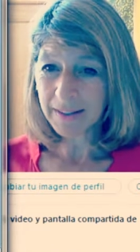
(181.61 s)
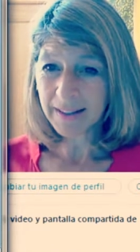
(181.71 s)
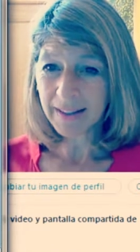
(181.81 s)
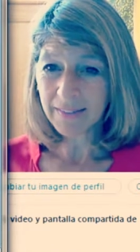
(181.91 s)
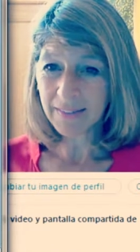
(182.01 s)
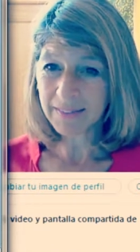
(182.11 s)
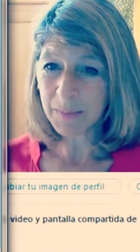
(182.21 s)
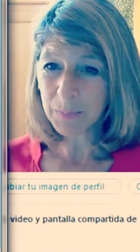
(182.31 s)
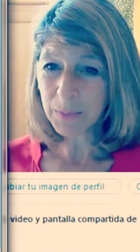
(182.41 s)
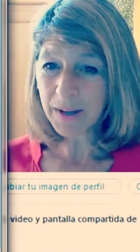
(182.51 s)
the same
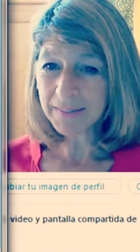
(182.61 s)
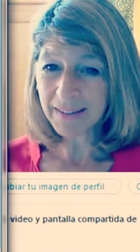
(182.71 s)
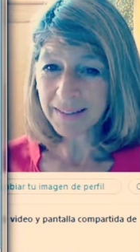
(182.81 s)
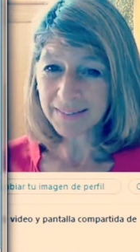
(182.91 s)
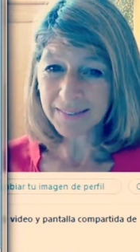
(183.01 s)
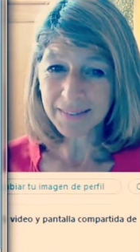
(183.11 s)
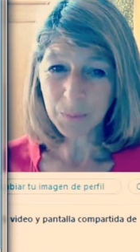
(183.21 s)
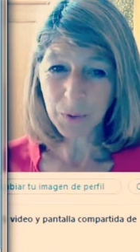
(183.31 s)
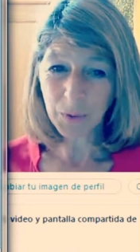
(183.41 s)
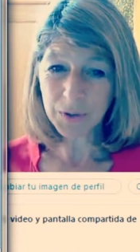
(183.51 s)
process. We're
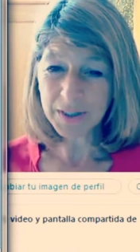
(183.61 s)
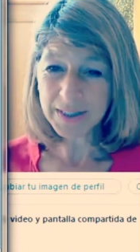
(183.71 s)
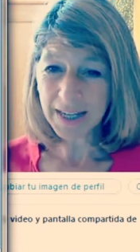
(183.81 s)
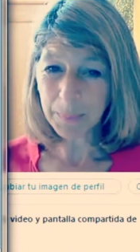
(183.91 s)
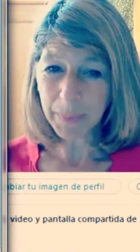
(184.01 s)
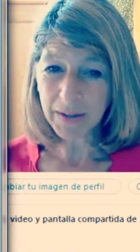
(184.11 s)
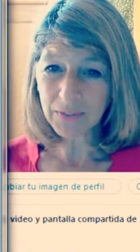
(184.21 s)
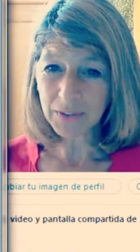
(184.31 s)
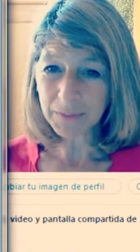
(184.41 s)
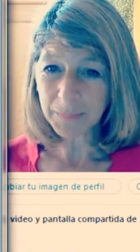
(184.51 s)
going to take a puzzle.
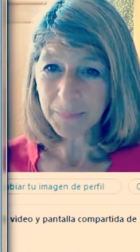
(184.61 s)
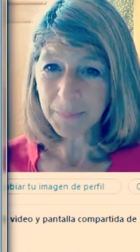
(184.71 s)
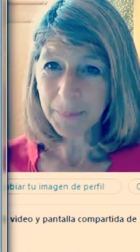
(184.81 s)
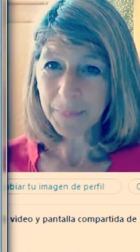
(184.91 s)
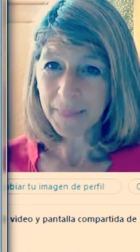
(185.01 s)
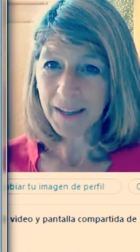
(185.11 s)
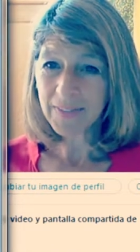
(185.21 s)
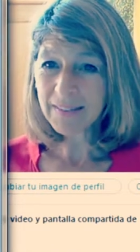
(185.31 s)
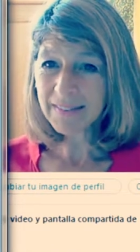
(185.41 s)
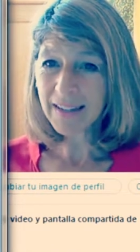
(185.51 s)
In this
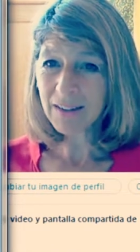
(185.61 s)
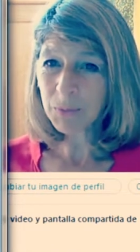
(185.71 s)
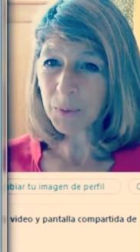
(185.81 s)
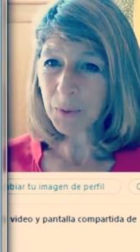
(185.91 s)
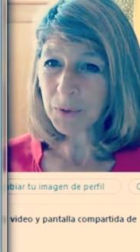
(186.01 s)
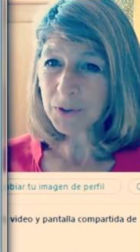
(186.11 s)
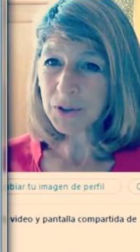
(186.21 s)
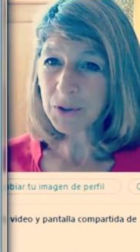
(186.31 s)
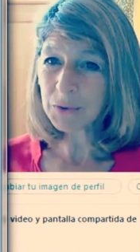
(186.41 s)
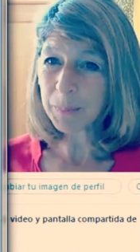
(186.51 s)
case, we're going to use a
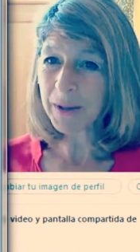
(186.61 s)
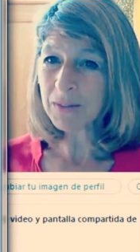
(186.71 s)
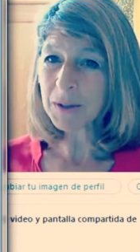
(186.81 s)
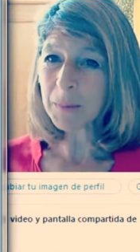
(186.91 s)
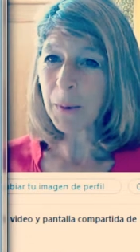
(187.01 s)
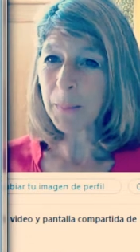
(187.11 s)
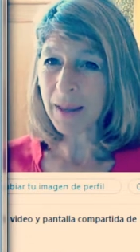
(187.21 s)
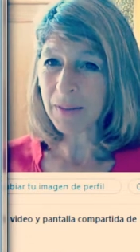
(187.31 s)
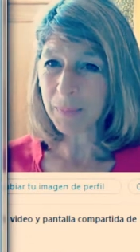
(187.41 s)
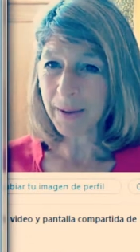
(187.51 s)
puzzle about
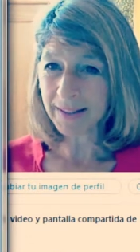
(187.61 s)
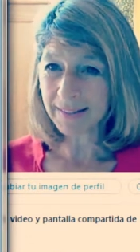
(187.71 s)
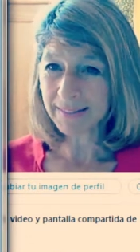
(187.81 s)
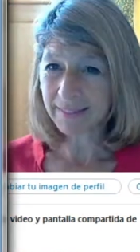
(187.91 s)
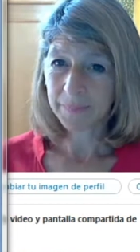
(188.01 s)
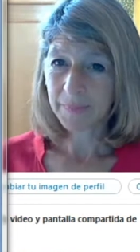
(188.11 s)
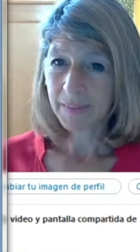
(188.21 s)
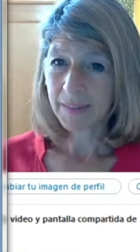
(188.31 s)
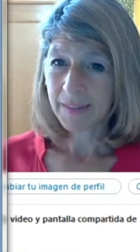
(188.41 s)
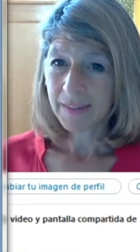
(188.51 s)
mathematics.
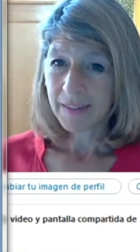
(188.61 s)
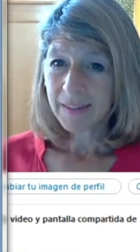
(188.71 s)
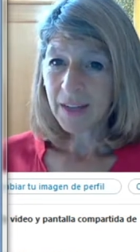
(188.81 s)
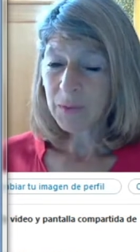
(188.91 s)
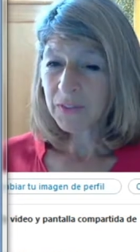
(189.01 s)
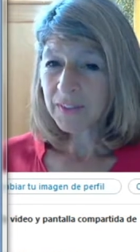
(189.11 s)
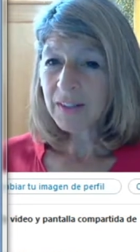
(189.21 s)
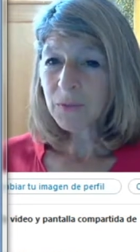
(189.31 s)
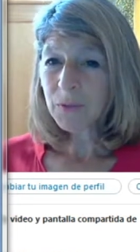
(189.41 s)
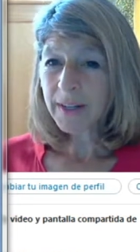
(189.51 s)
Now, instead of
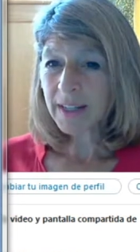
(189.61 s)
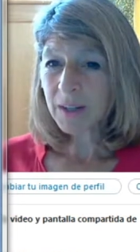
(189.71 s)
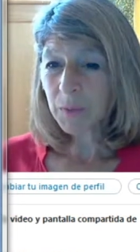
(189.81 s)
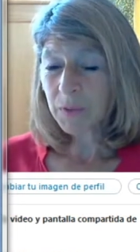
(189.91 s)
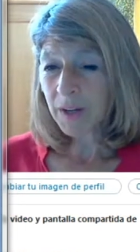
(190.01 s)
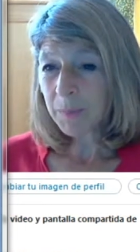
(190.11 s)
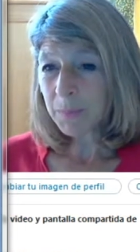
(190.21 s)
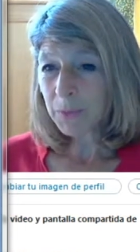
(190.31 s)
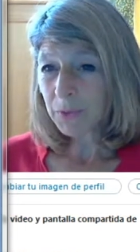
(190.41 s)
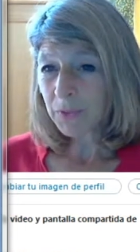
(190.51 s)
writing it with
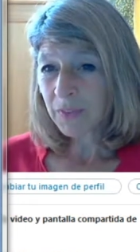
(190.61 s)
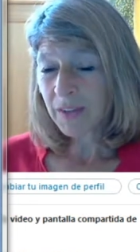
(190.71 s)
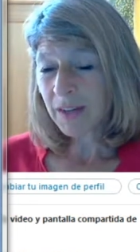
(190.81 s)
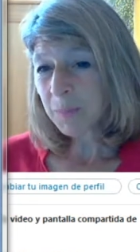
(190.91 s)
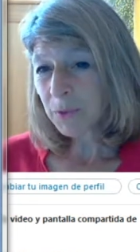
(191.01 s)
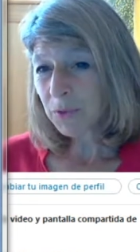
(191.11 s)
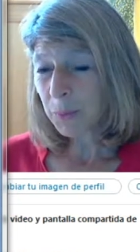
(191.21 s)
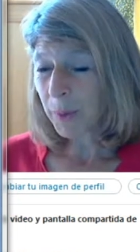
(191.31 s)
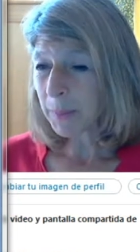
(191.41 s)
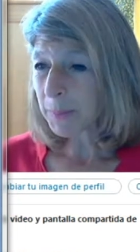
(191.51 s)
numbers, the numbers they're
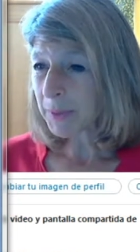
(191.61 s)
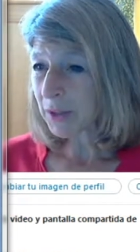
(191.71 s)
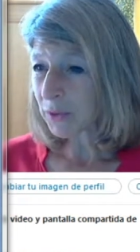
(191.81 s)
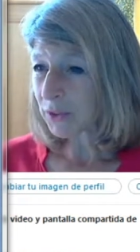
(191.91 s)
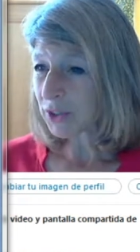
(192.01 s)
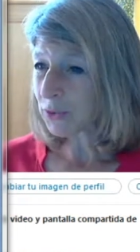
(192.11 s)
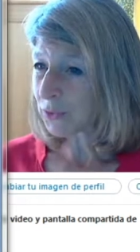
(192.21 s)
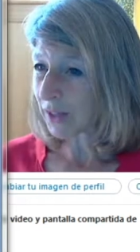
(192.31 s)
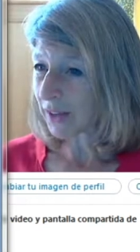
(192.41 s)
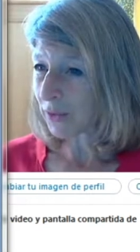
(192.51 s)
probably going to use in
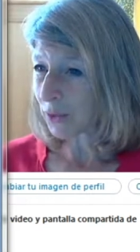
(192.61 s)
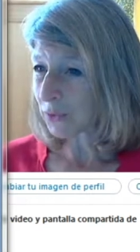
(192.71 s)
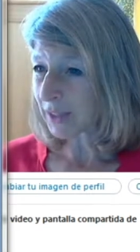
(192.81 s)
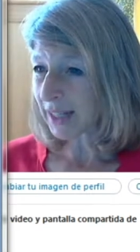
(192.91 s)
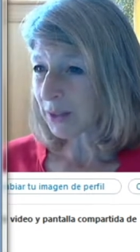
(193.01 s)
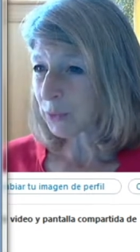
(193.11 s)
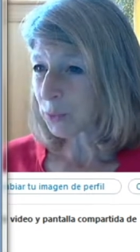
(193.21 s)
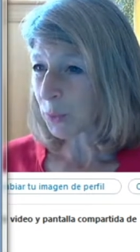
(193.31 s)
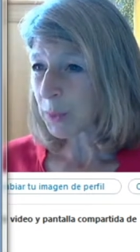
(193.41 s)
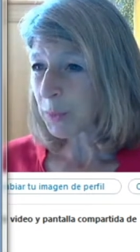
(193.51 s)
their own language. What we
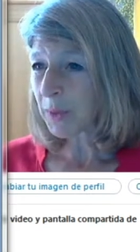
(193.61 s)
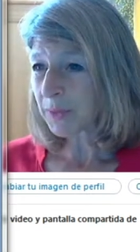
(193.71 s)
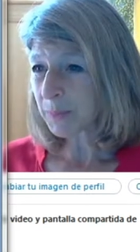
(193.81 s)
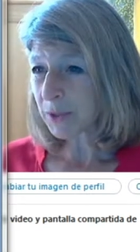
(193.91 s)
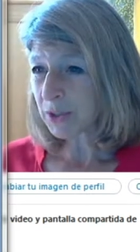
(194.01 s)
want them to do